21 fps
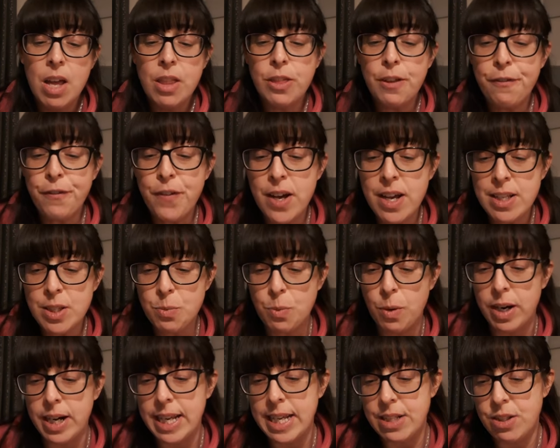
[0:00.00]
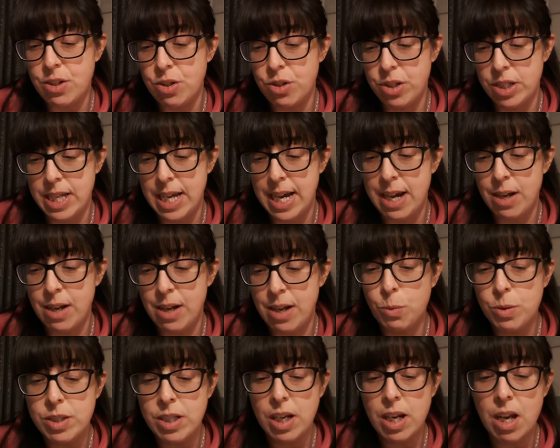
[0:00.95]
The first one he took down
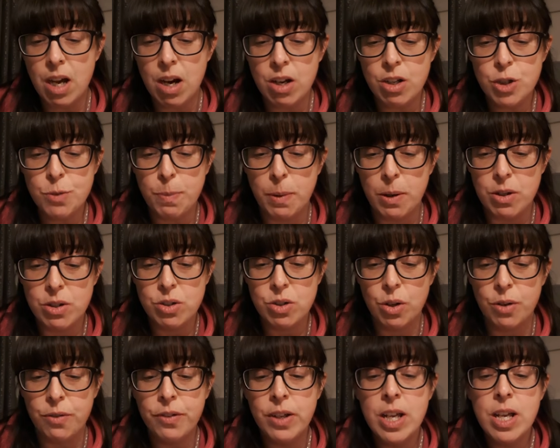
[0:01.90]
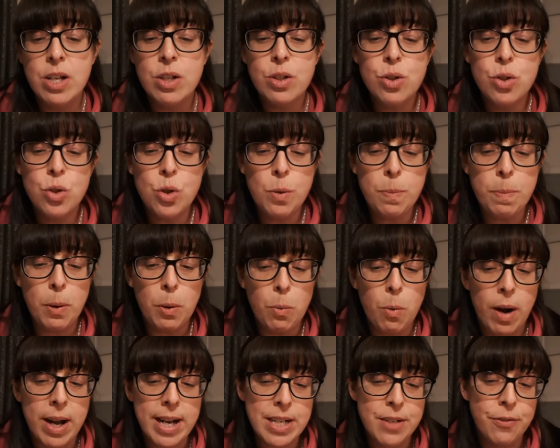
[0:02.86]
was a large box of super
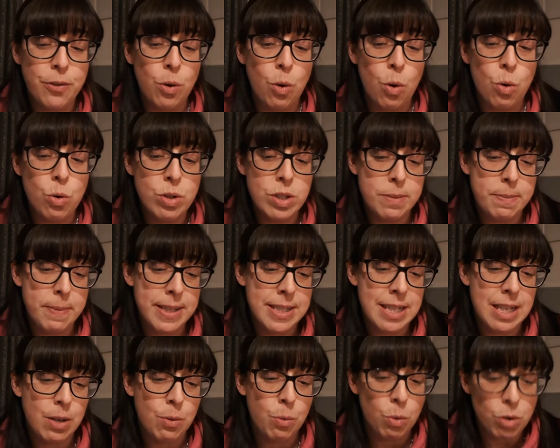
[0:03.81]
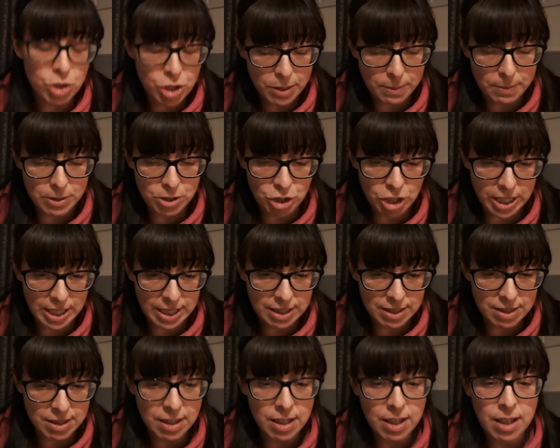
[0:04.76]
white for automatic washing
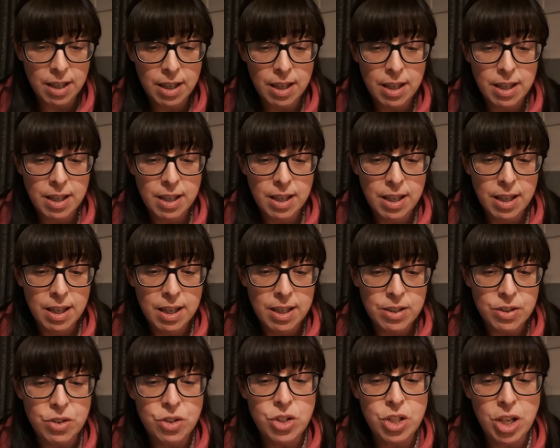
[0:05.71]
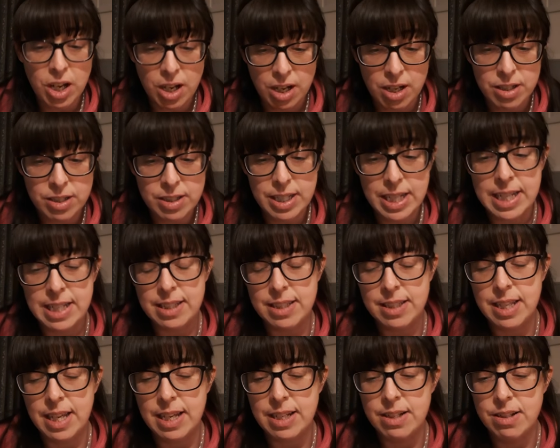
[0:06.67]
machines. Dirt, it
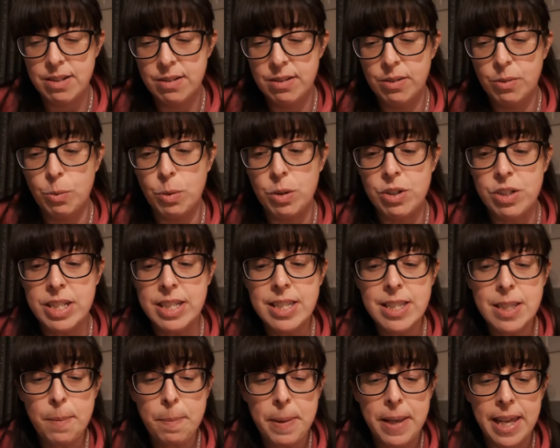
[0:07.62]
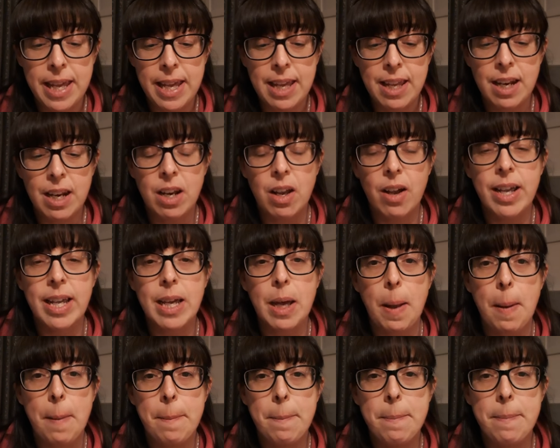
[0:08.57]
said, will disappear
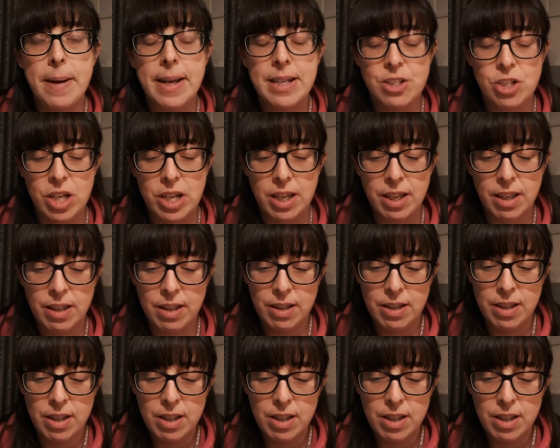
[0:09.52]
like magic.